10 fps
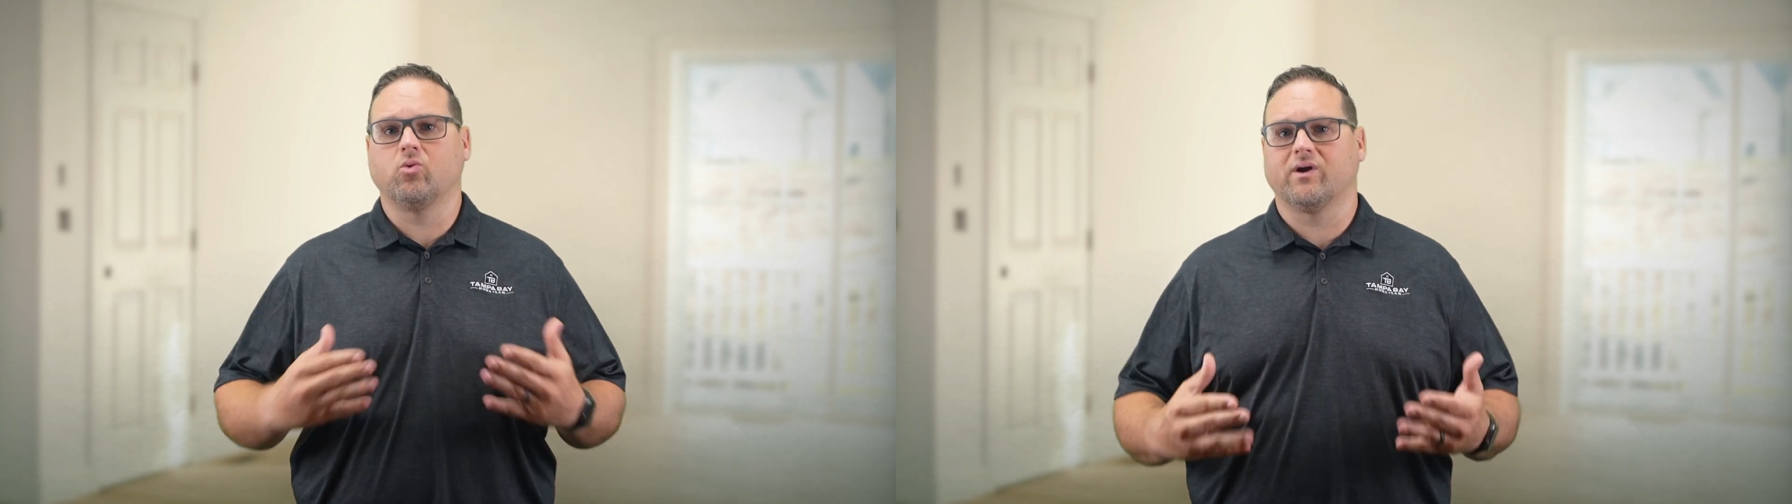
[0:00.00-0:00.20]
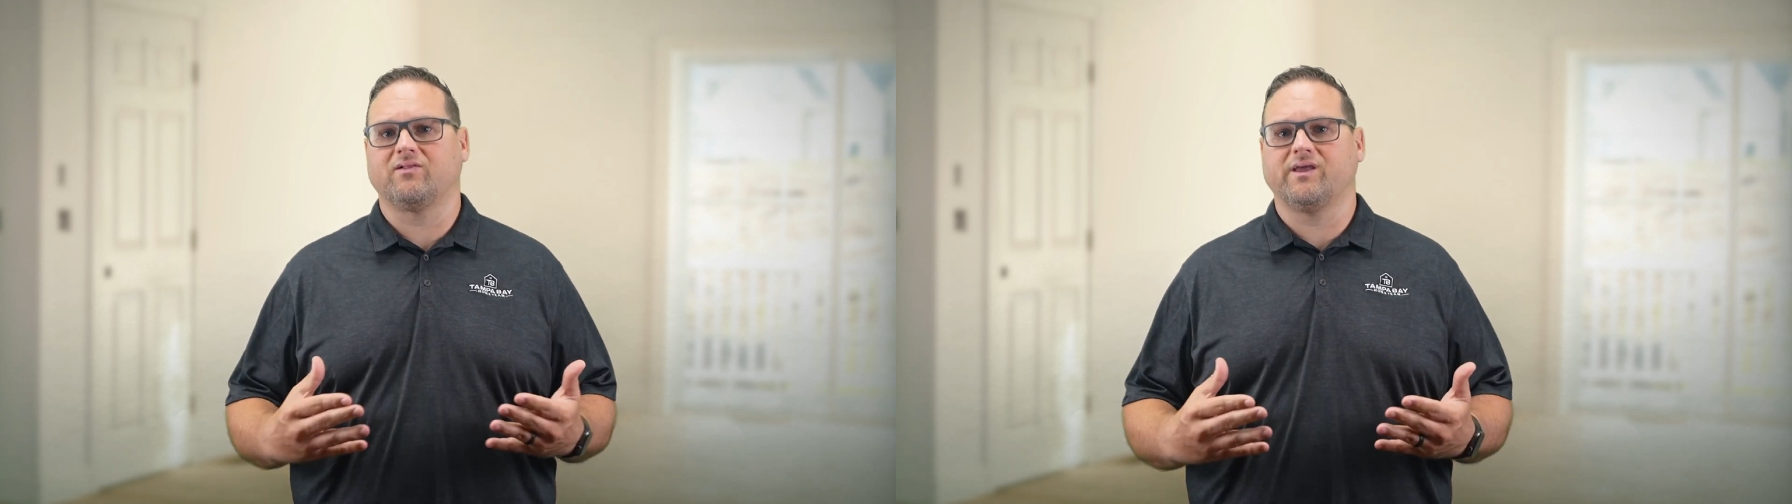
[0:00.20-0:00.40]

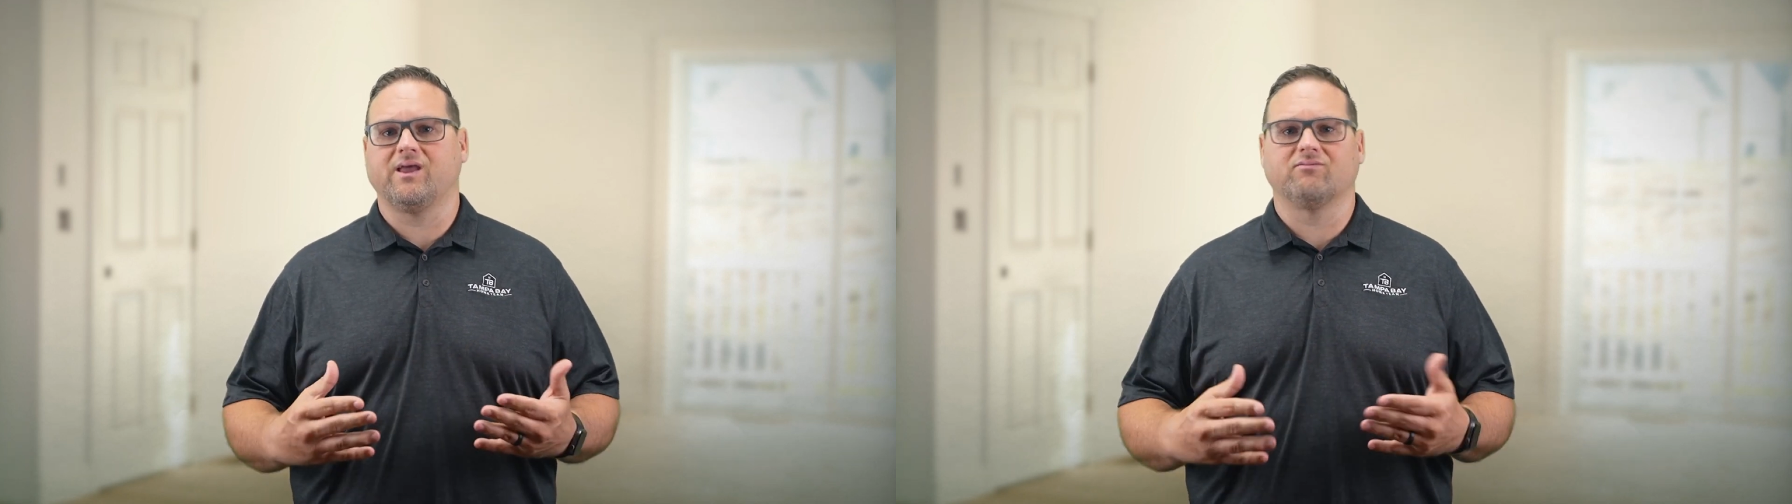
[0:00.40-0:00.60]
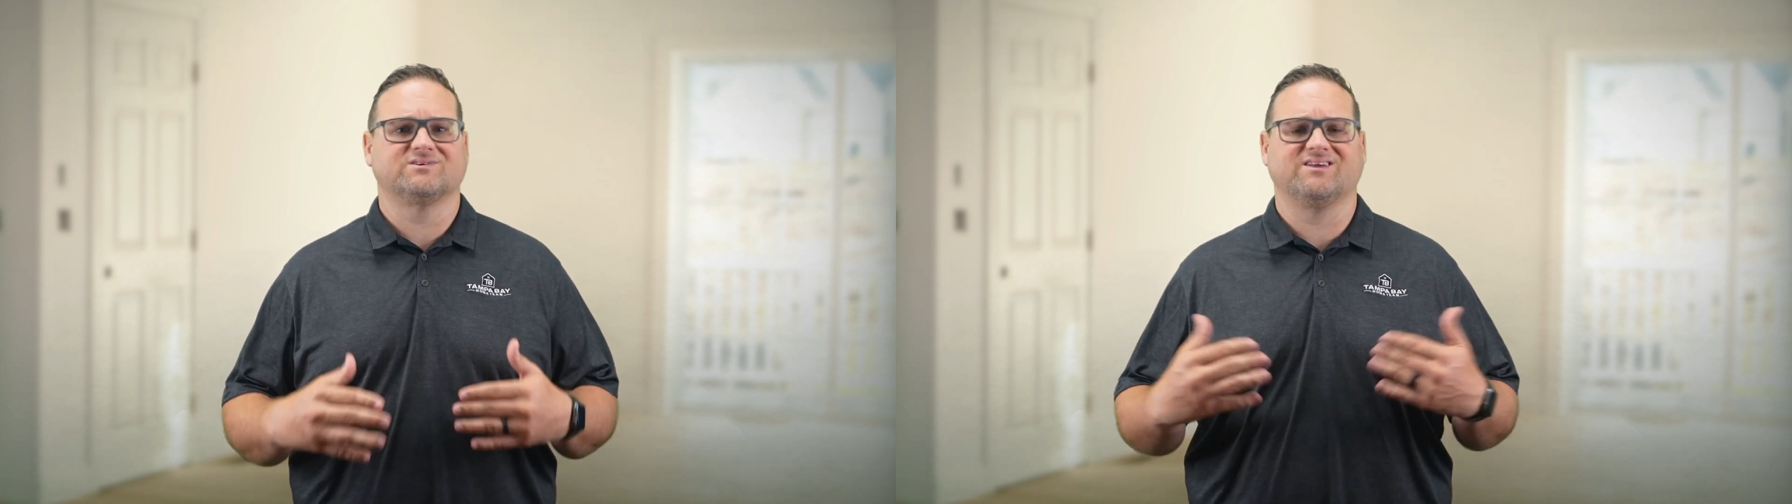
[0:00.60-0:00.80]

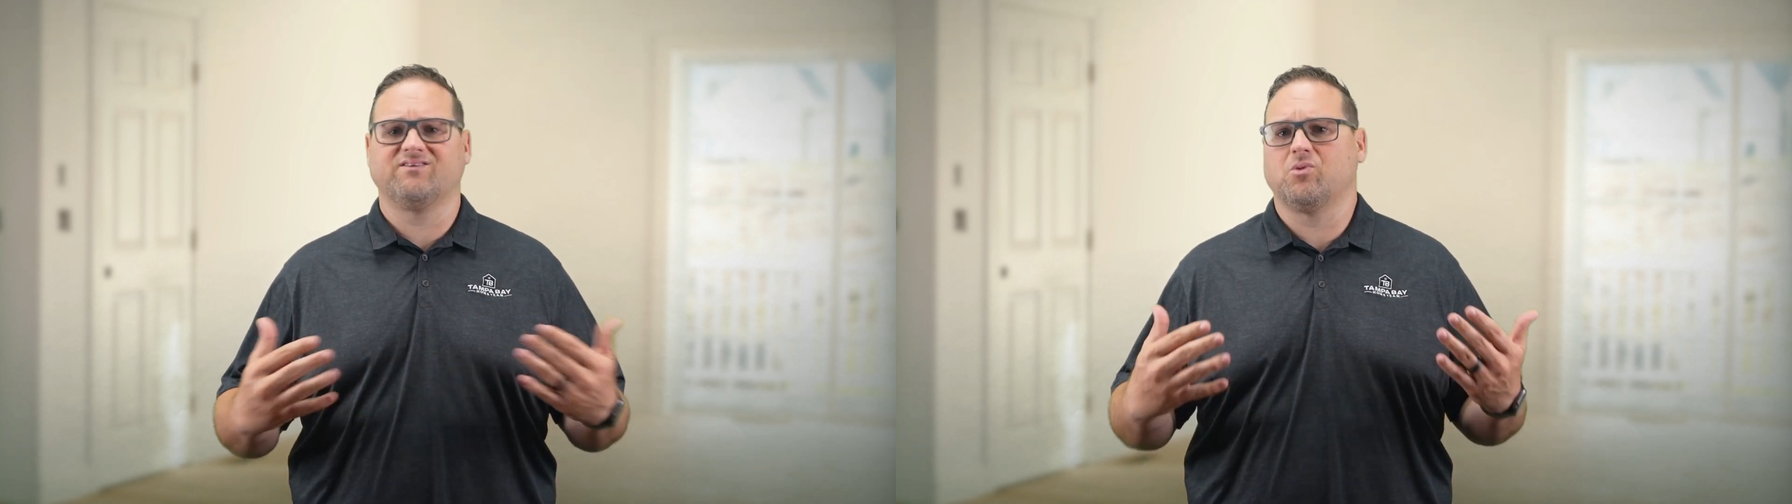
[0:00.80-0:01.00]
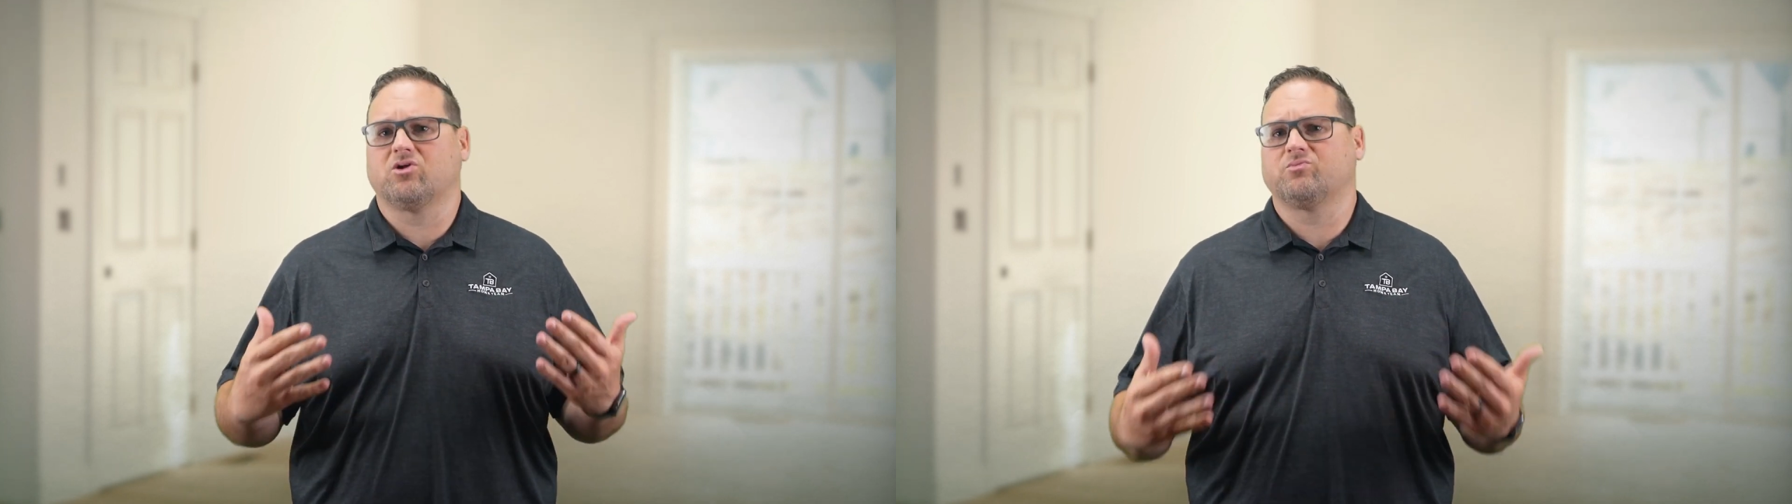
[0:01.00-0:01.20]
quickly and
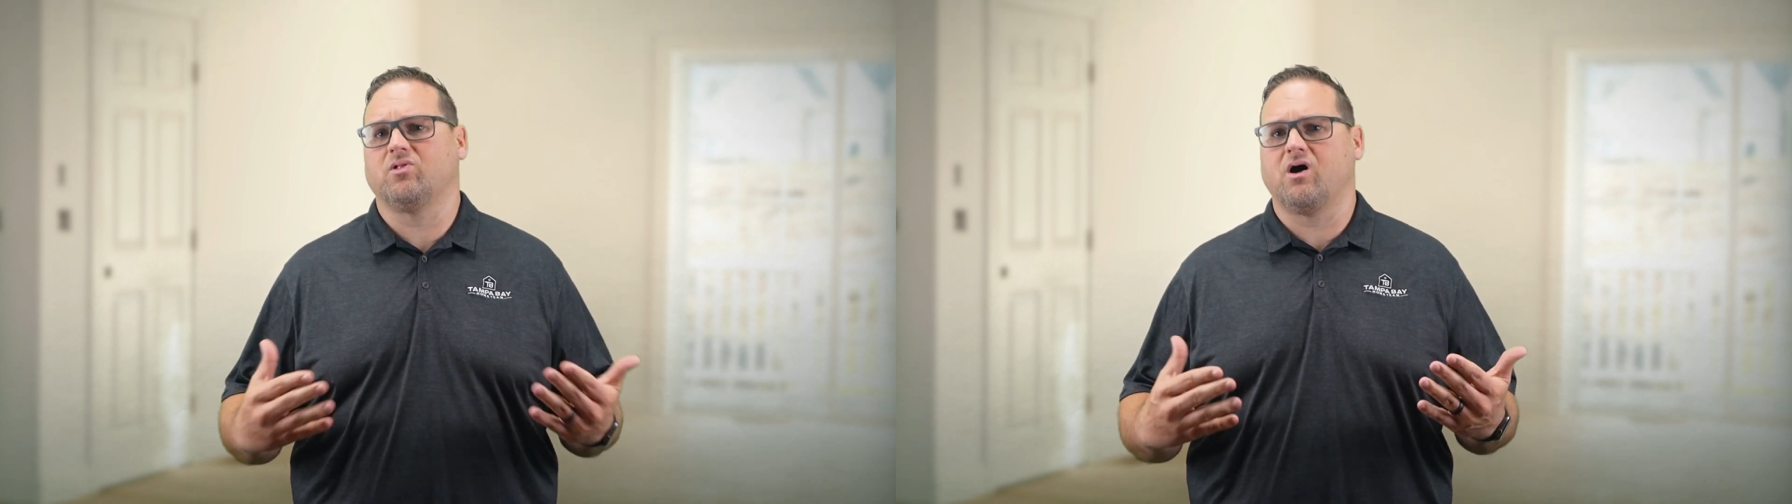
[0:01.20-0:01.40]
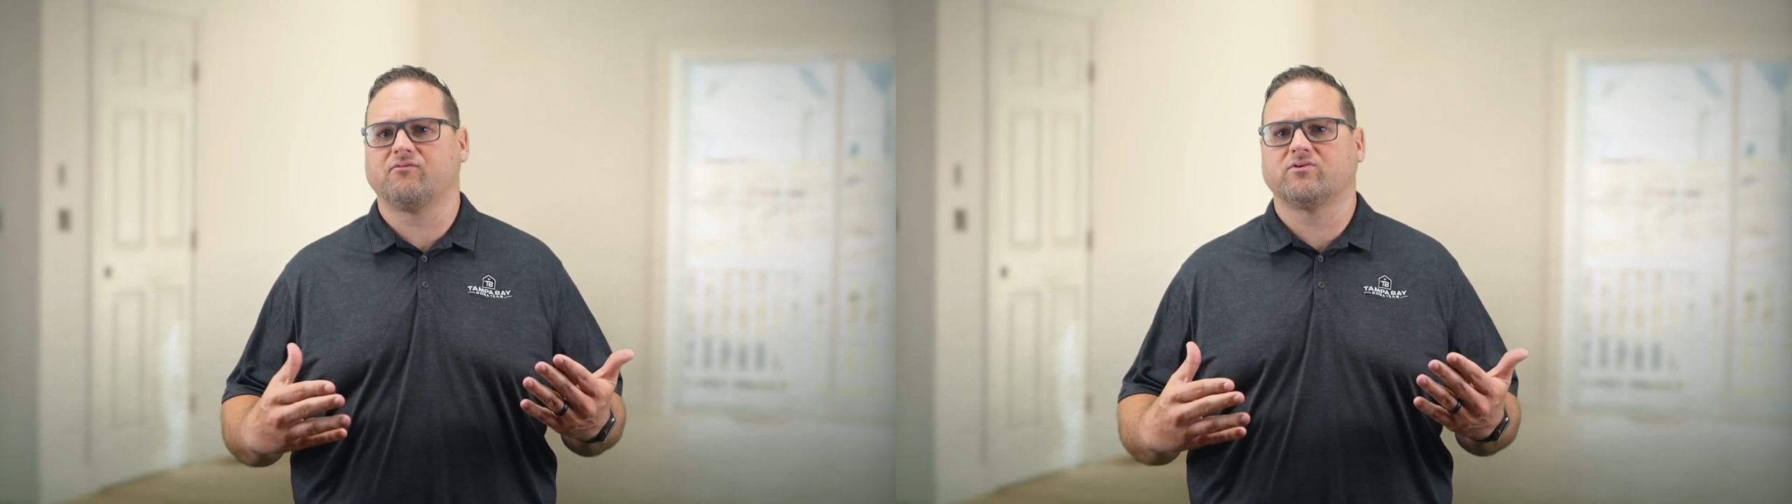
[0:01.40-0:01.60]
receiving
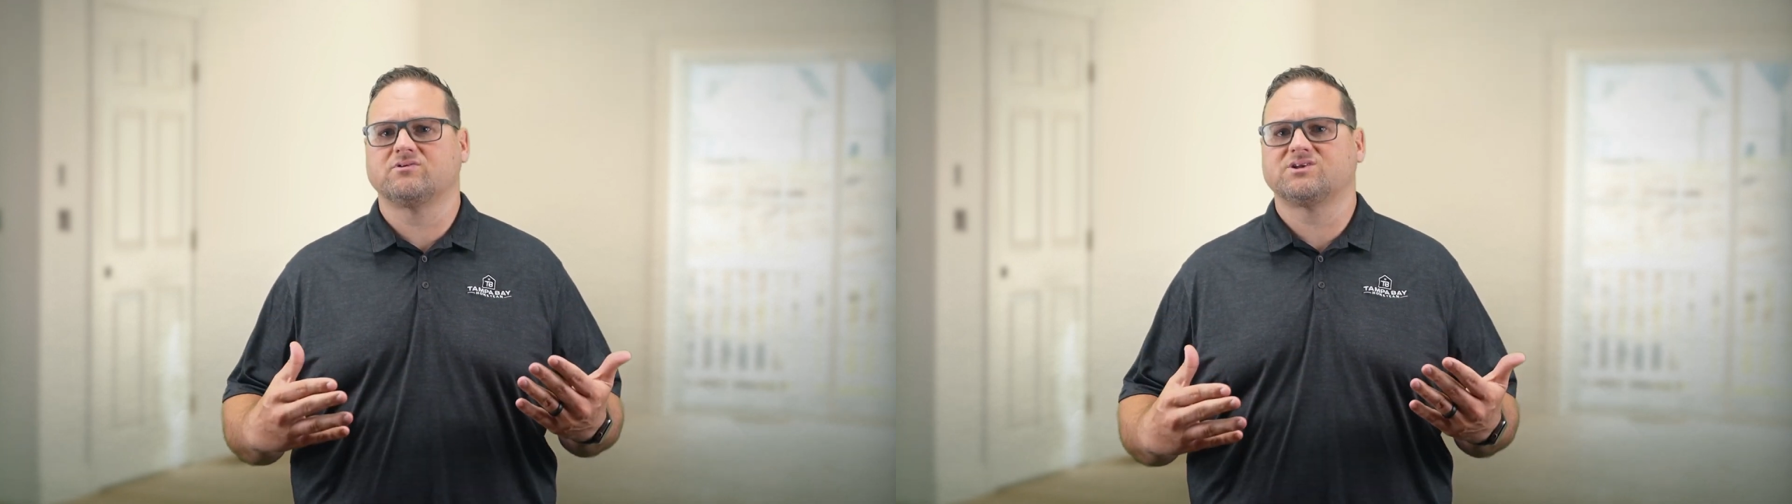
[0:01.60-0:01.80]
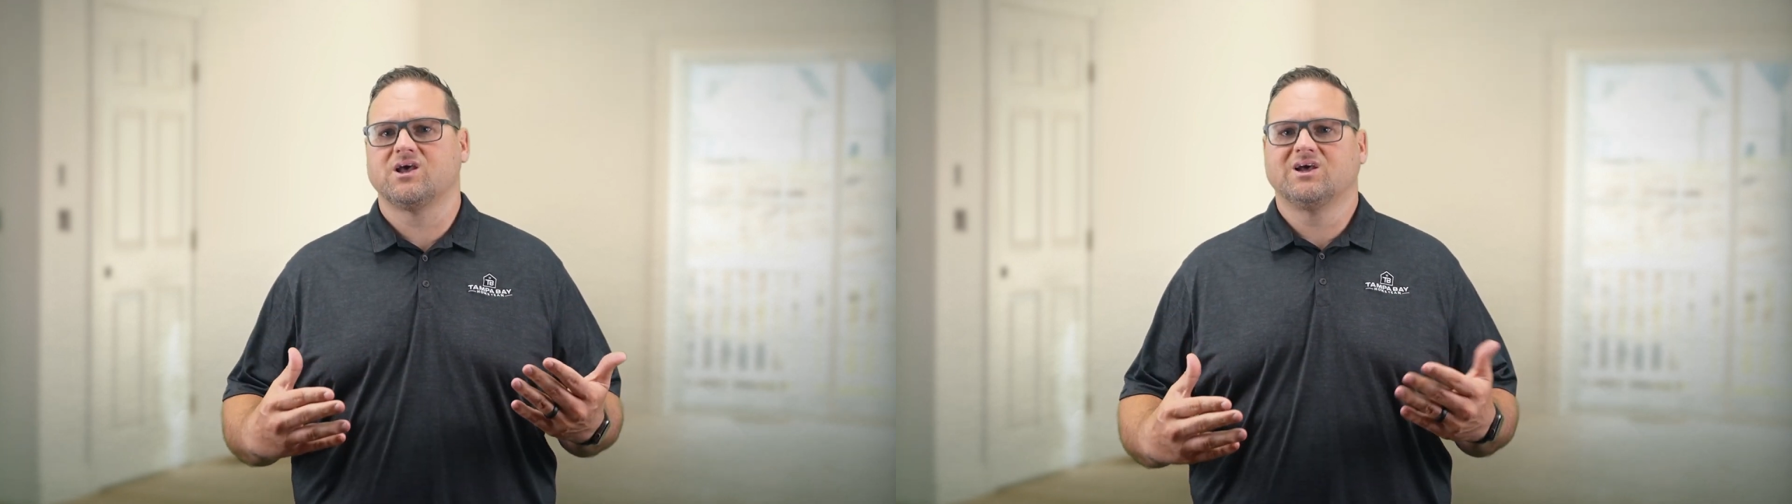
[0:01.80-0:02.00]
multiple offers,